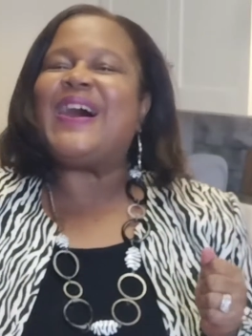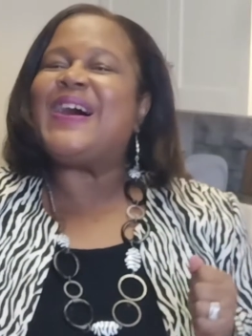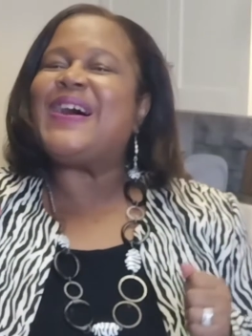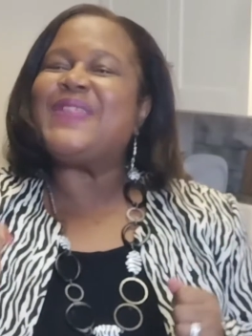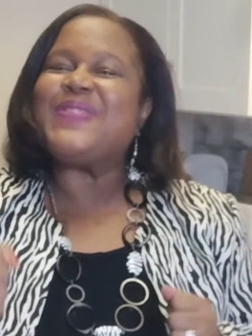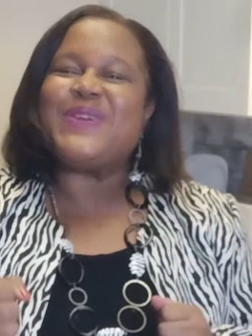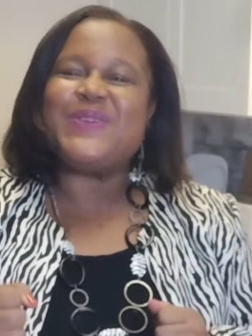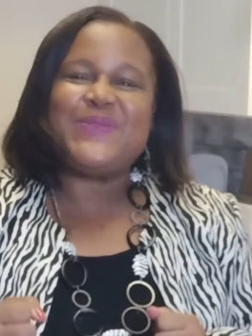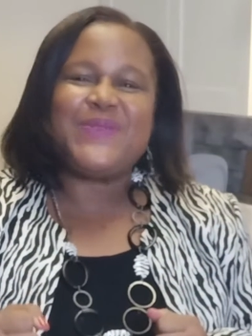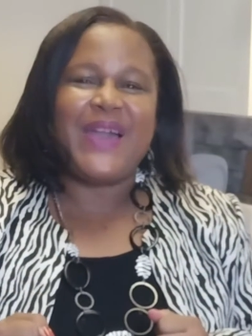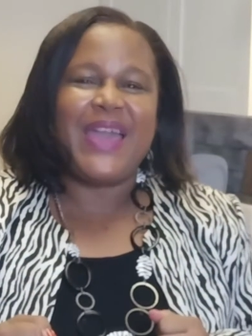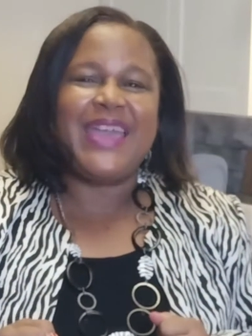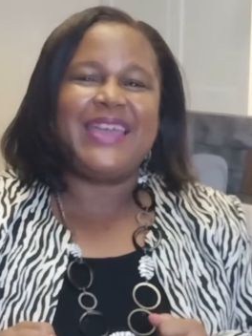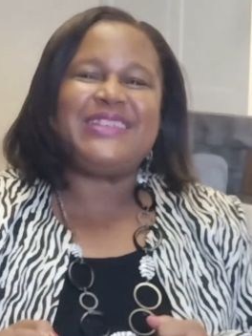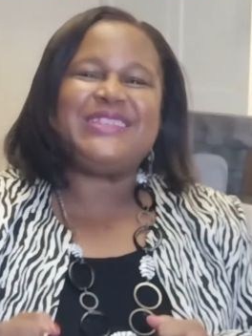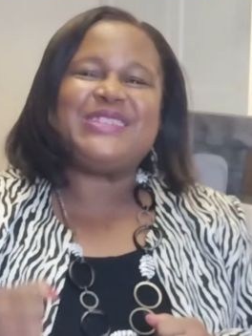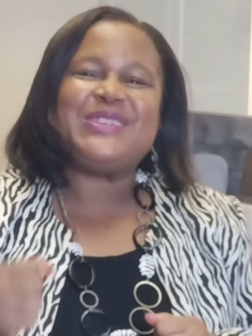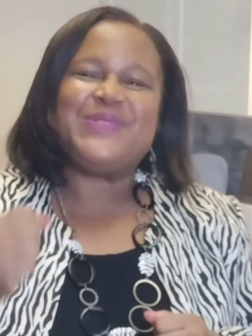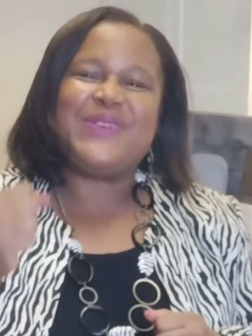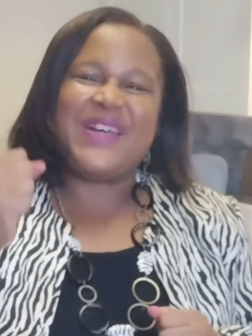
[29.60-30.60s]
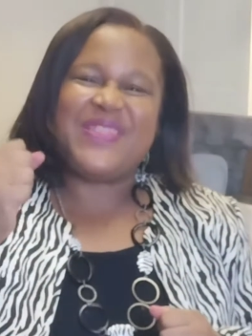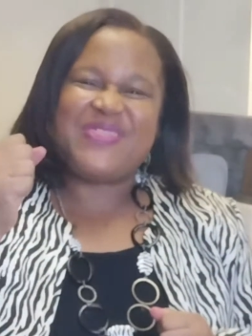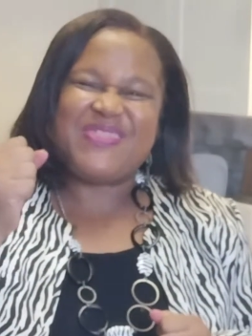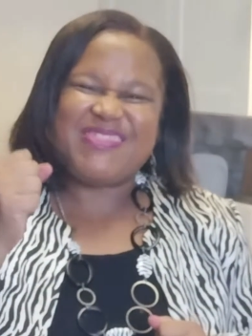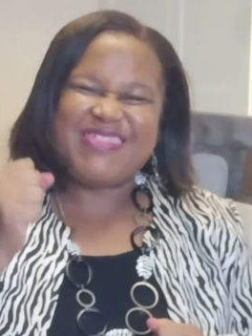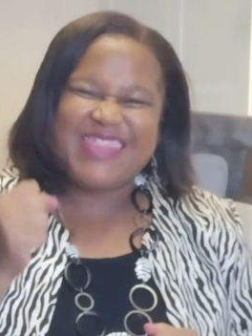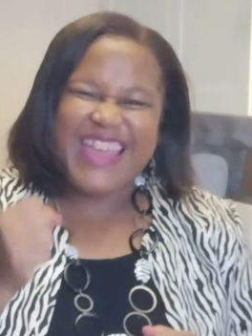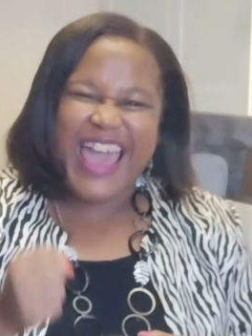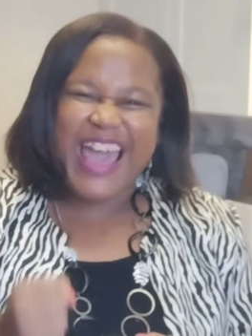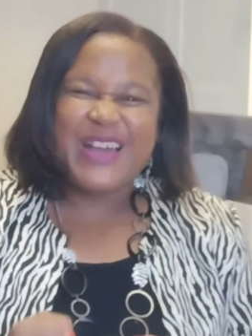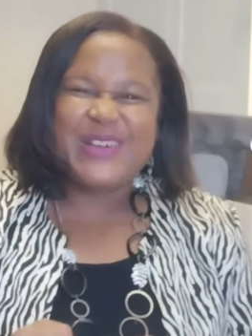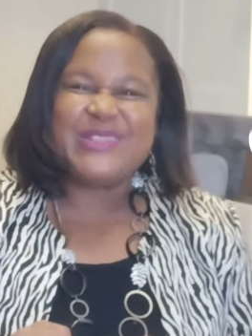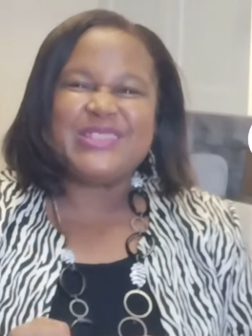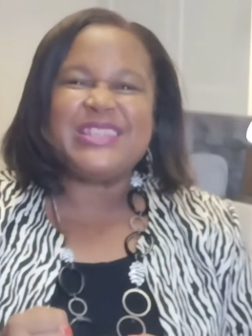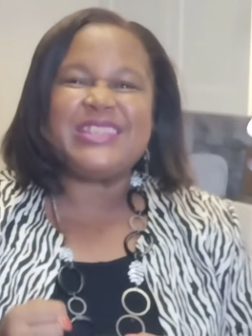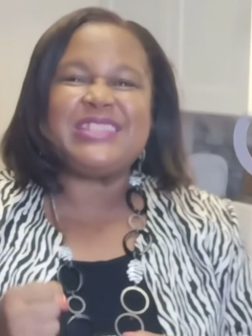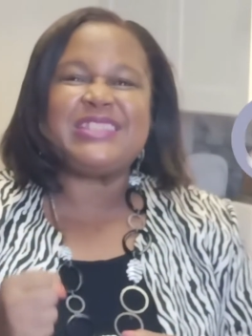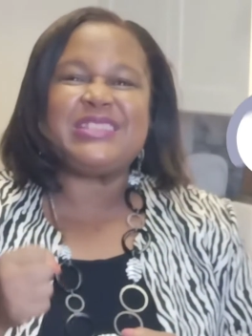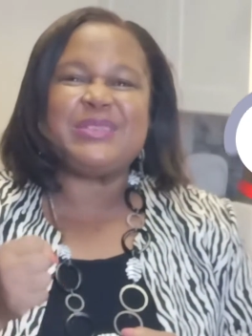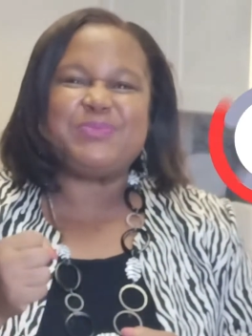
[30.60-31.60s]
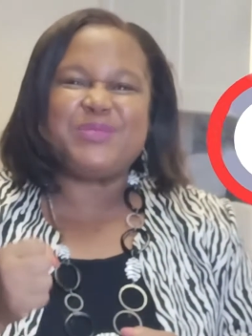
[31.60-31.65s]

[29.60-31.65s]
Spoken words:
all the way to 1,000